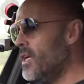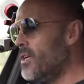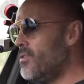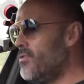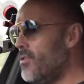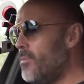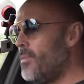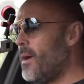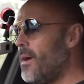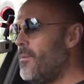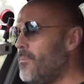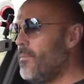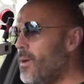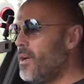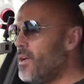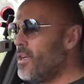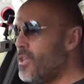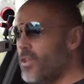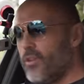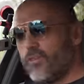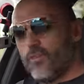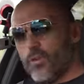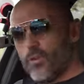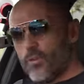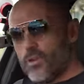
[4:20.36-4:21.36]
Remember,
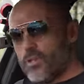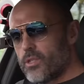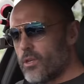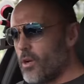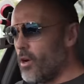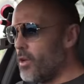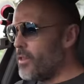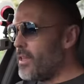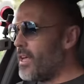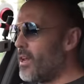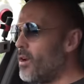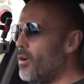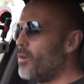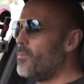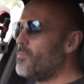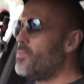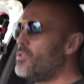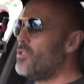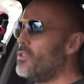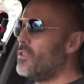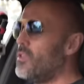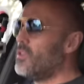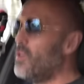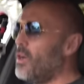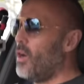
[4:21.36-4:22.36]
you've always got that
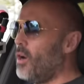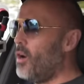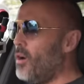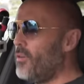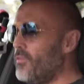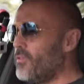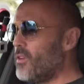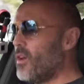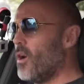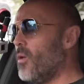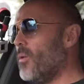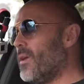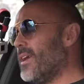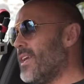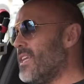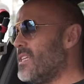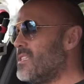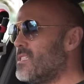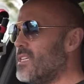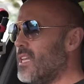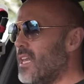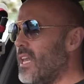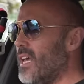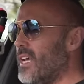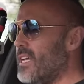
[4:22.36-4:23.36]
option of going
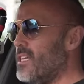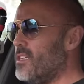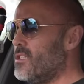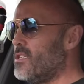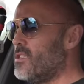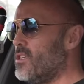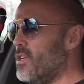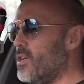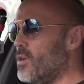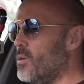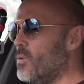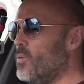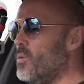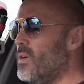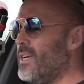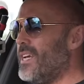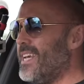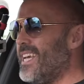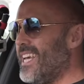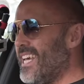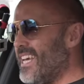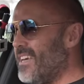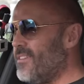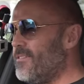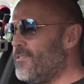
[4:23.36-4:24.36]
into lane two
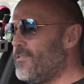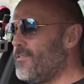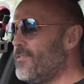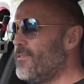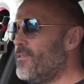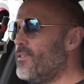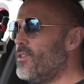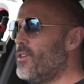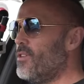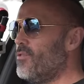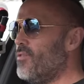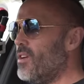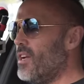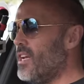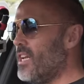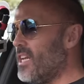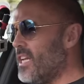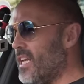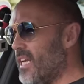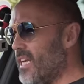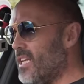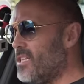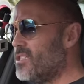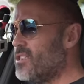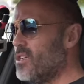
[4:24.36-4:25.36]
if you really
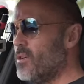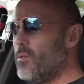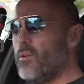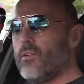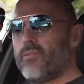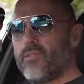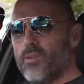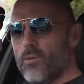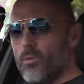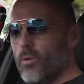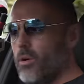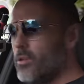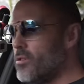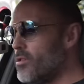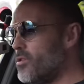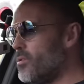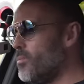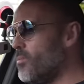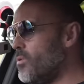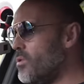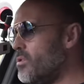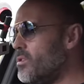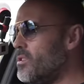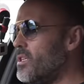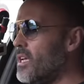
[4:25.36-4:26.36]
need to, if there was
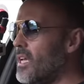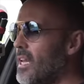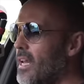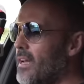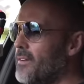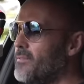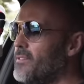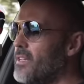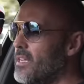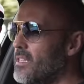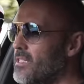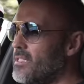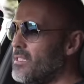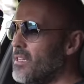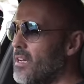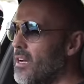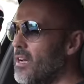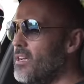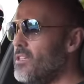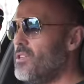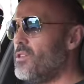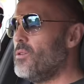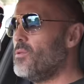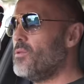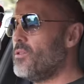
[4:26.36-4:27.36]
someone to your left hand
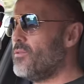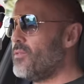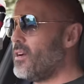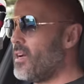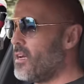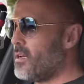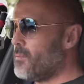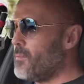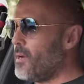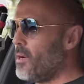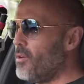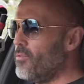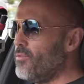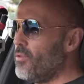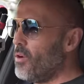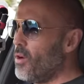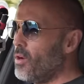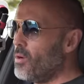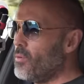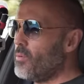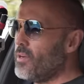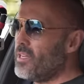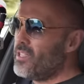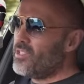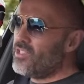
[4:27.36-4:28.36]
side doing the roundabout
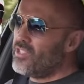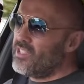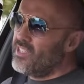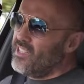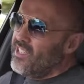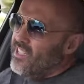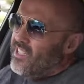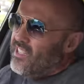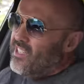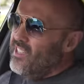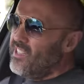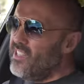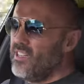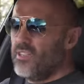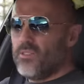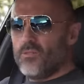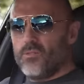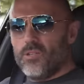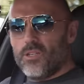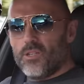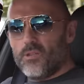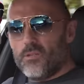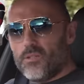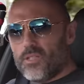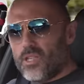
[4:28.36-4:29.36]
wrong, which
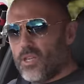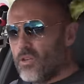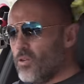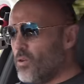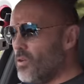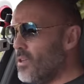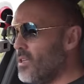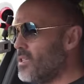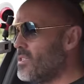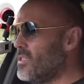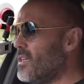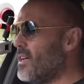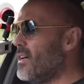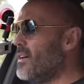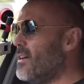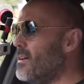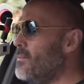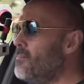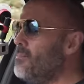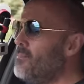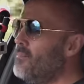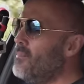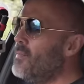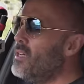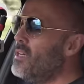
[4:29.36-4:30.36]
we do see all the time